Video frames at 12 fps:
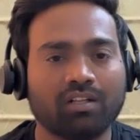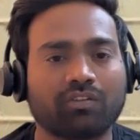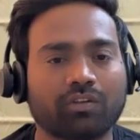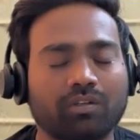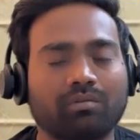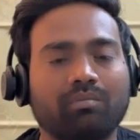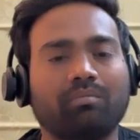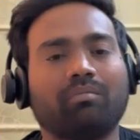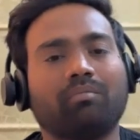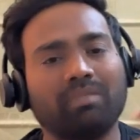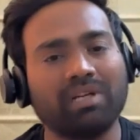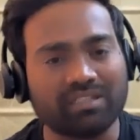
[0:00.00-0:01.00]
So
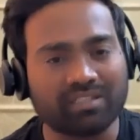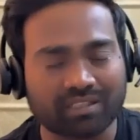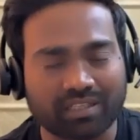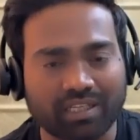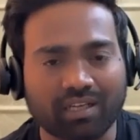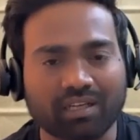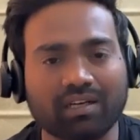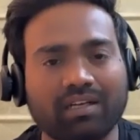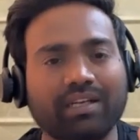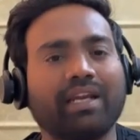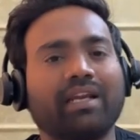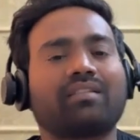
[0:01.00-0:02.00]
Midjourney
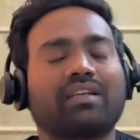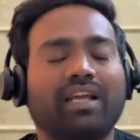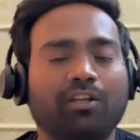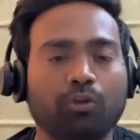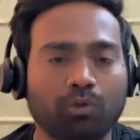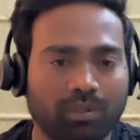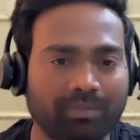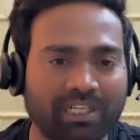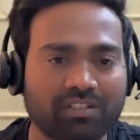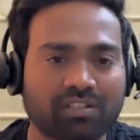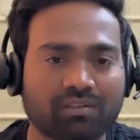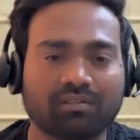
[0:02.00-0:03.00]
creates a new
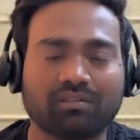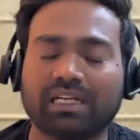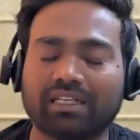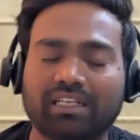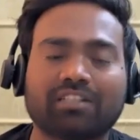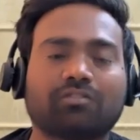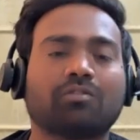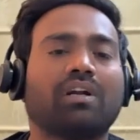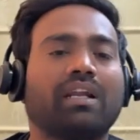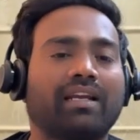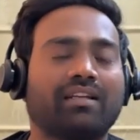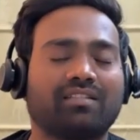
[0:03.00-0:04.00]
image that does
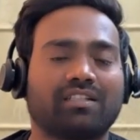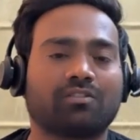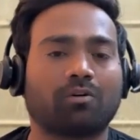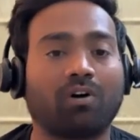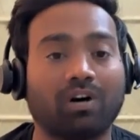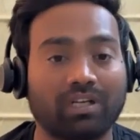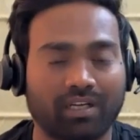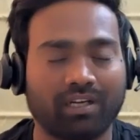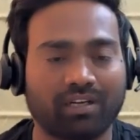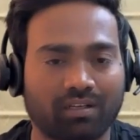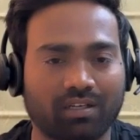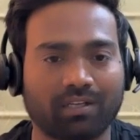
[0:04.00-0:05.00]
not exist on
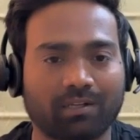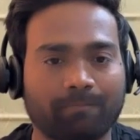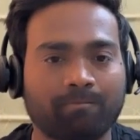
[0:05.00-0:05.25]
internet.